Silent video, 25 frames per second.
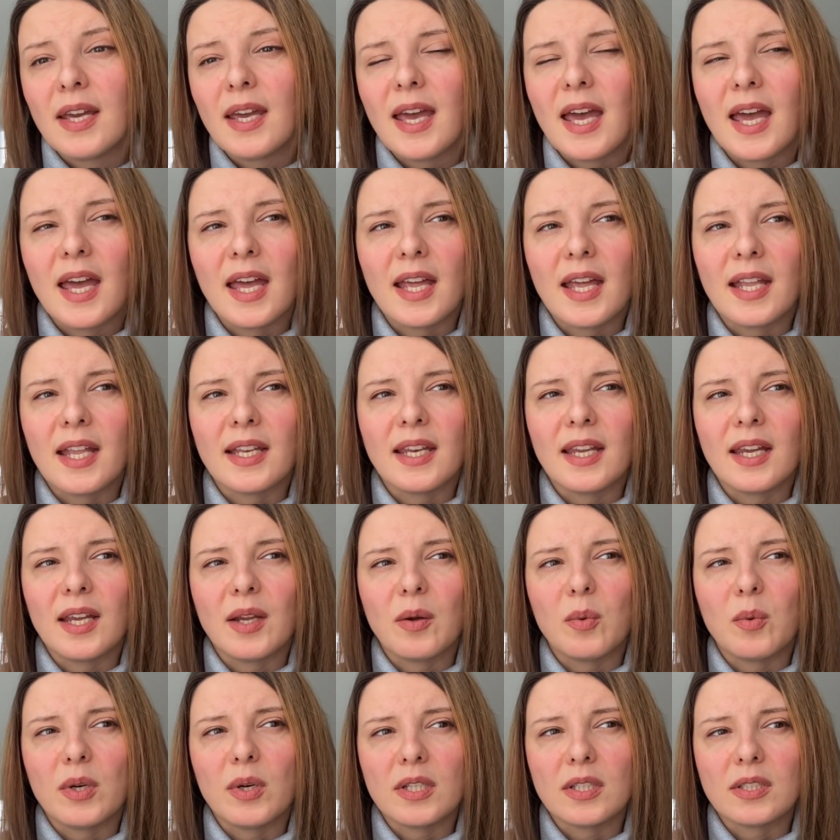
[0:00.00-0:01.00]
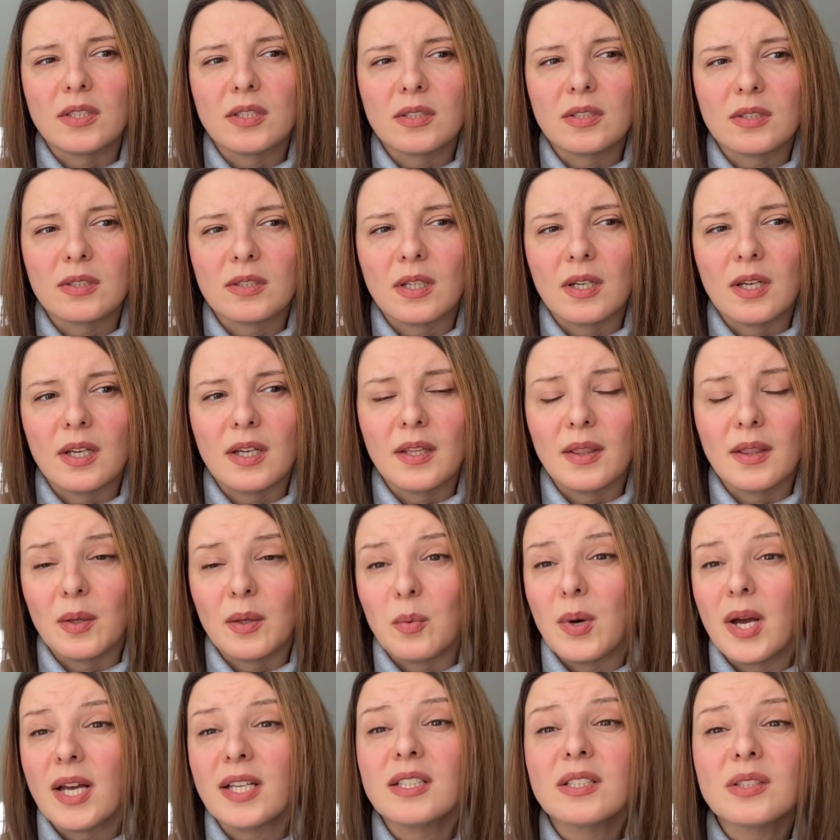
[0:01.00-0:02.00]
And it was in the
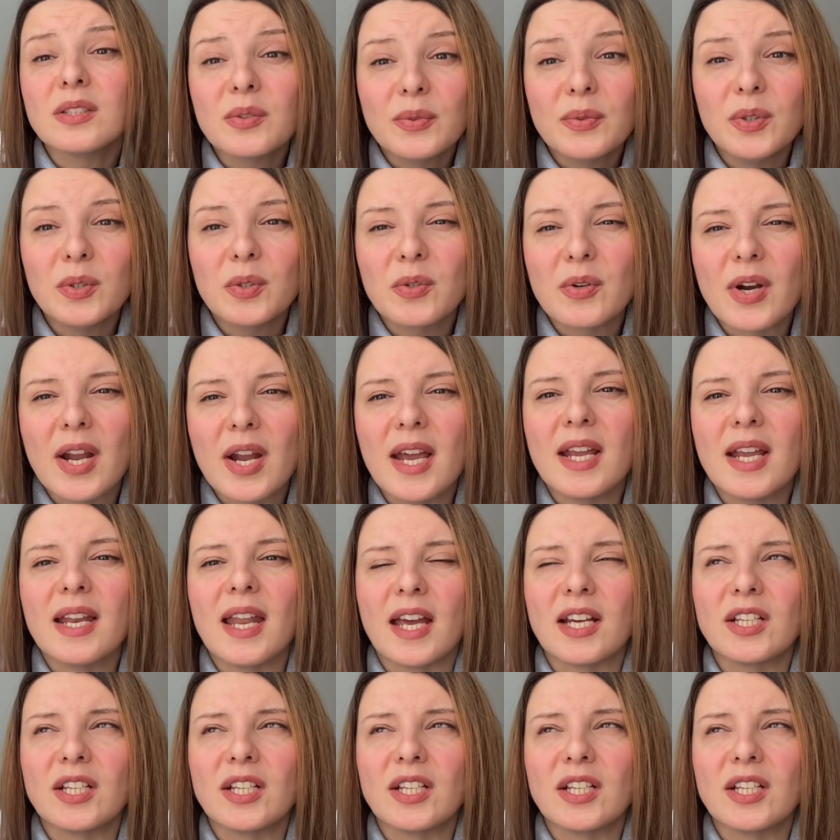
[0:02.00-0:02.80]
west of Ukraine.